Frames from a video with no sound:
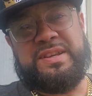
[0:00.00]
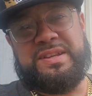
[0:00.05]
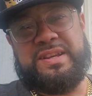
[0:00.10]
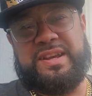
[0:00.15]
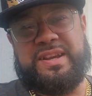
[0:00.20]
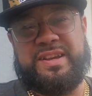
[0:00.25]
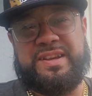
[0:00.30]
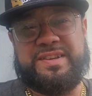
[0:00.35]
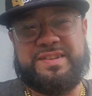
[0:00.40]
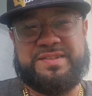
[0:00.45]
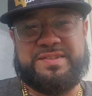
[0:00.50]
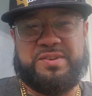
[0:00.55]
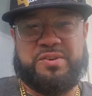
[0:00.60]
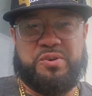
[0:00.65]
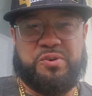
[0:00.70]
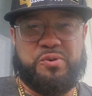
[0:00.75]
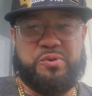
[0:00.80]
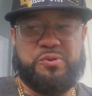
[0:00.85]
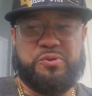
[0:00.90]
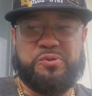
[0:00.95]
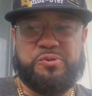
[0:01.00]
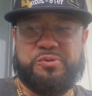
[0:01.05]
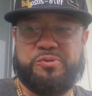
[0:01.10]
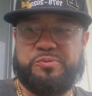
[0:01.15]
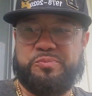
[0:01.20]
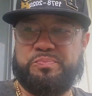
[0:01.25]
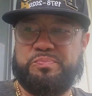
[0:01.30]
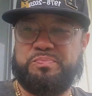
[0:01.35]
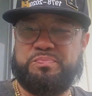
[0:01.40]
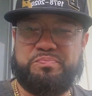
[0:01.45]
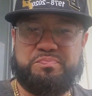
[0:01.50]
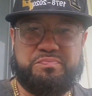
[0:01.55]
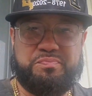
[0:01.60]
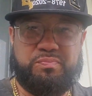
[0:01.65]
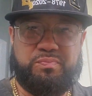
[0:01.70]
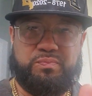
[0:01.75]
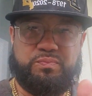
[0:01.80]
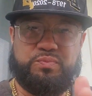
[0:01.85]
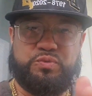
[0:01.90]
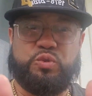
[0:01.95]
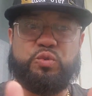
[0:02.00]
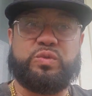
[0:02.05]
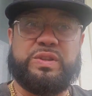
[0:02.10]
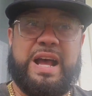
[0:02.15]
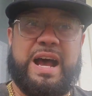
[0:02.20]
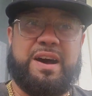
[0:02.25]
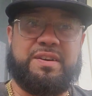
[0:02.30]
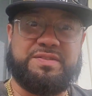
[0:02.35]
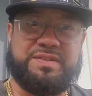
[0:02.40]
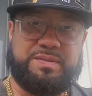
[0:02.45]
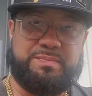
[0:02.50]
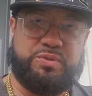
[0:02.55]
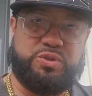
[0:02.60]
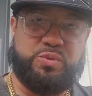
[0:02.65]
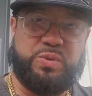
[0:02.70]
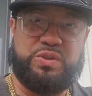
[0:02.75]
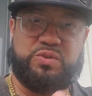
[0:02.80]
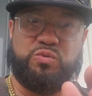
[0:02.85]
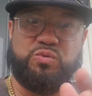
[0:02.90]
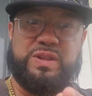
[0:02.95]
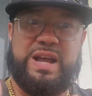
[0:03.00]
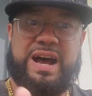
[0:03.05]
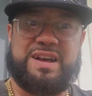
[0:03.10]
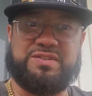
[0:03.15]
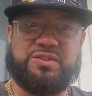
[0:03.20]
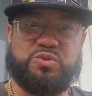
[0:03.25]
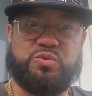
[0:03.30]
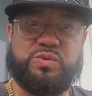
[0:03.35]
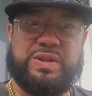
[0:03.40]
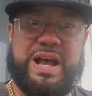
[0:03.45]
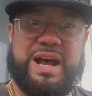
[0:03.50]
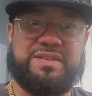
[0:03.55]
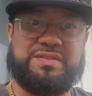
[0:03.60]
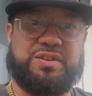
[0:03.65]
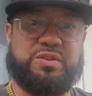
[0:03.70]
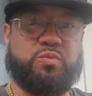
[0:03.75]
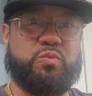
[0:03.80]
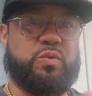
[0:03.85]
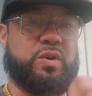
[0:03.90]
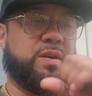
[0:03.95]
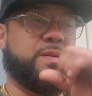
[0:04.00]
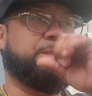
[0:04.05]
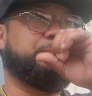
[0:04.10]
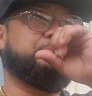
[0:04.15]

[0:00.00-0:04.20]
years 2000, between 2000 and 2001.